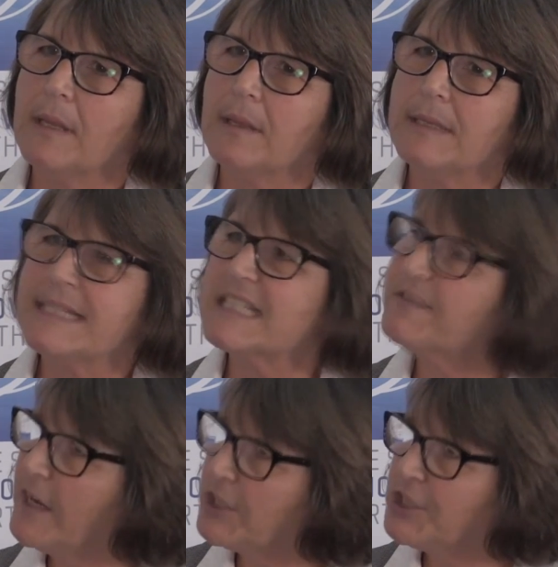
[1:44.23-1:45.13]

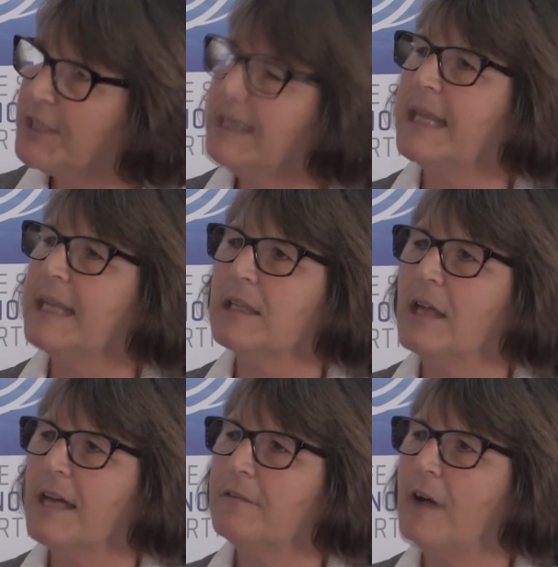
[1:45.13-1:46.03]
dysfunction in a
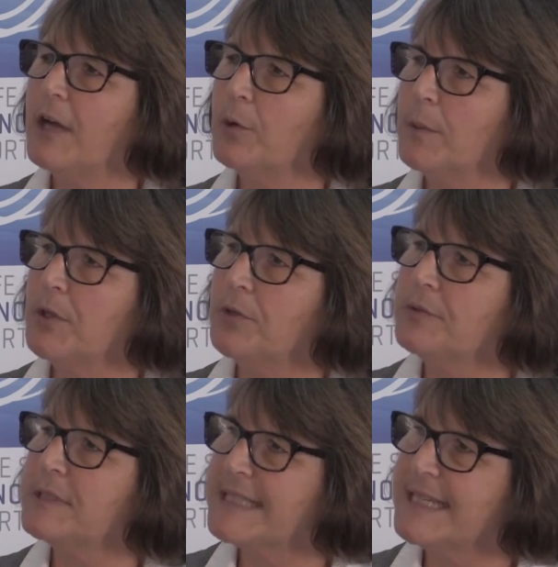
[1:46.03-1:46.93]
lot of
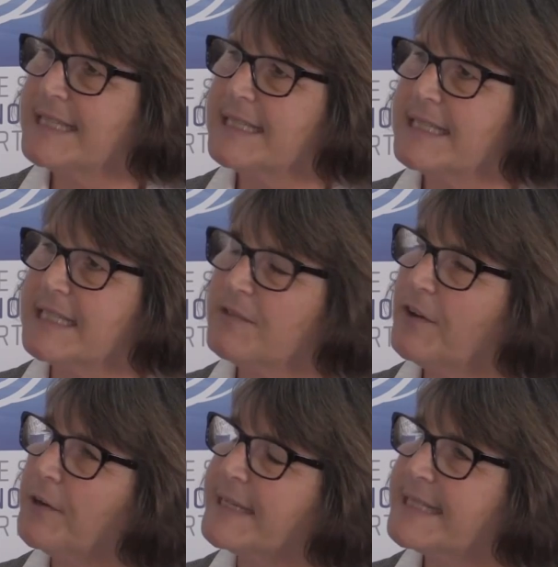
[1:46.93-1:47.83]
autoimmune diseases is
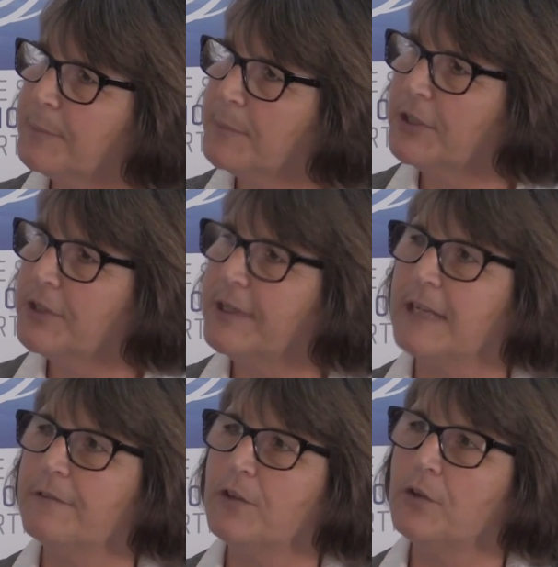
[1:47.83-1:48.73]
very similar,
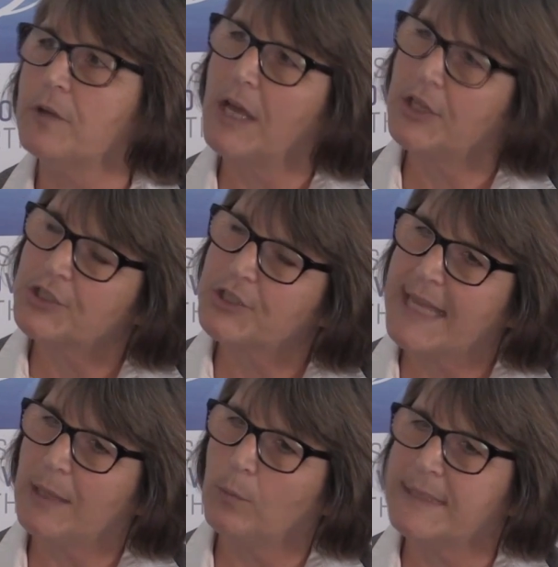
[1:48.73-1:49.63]
and if you
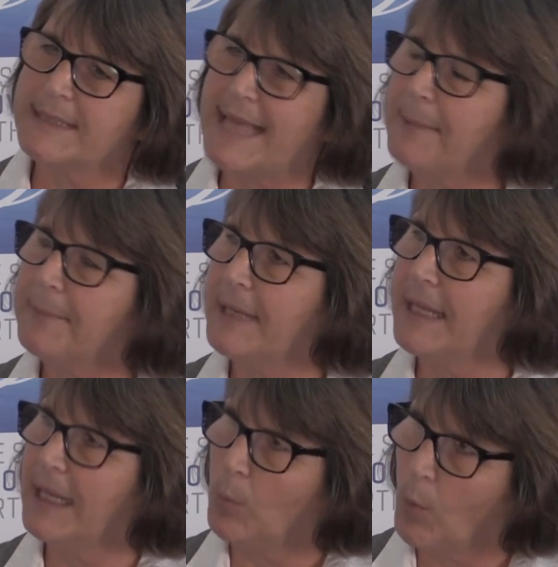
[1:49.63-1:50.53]
understand what's
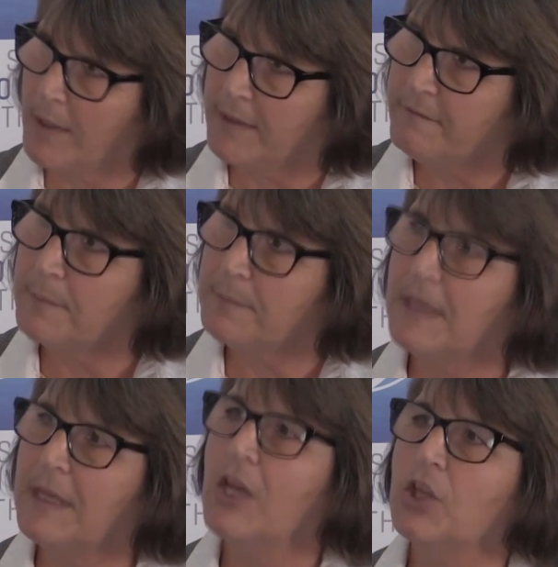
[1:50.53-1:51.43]
happening in one of them,
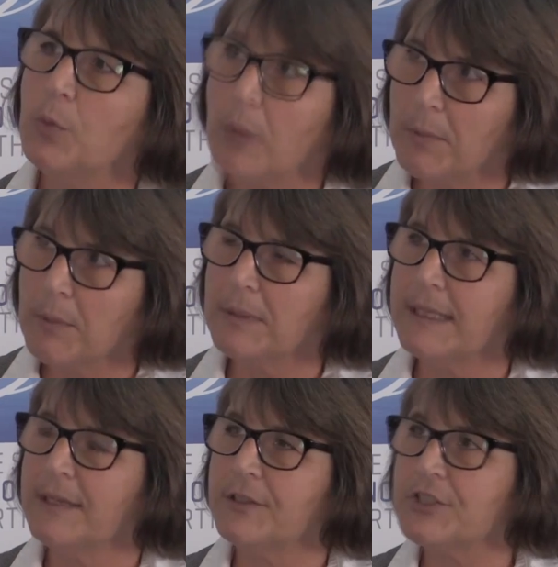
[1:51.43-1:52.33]
you
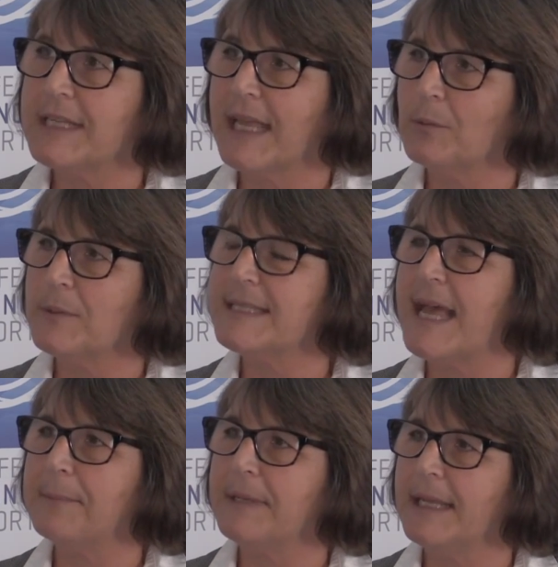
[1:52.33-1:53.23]
probably understand what's
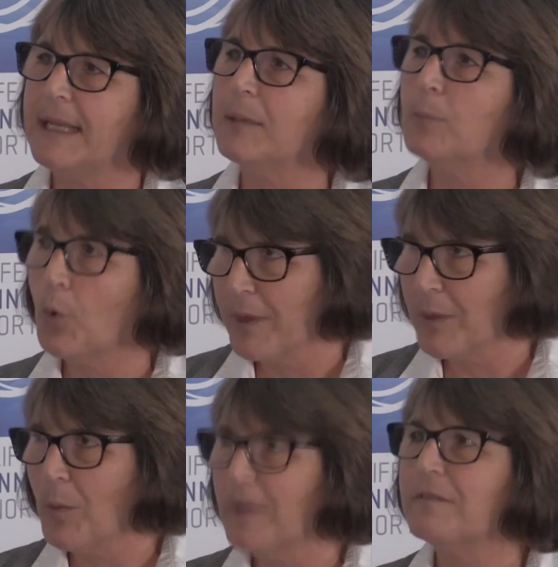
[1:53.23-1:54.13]
happening in more
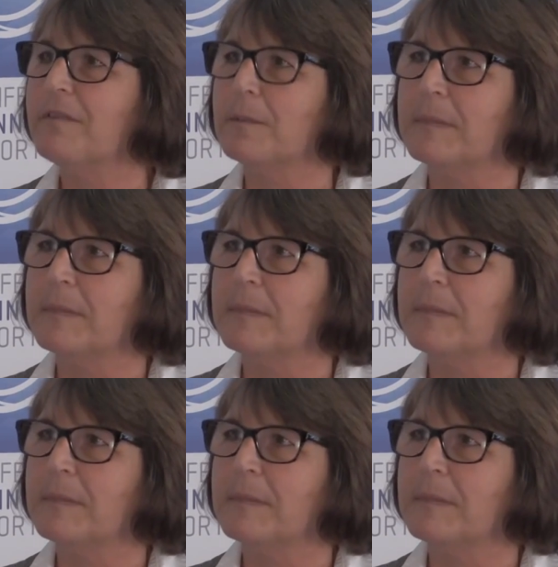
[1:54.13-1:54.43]
than one of them.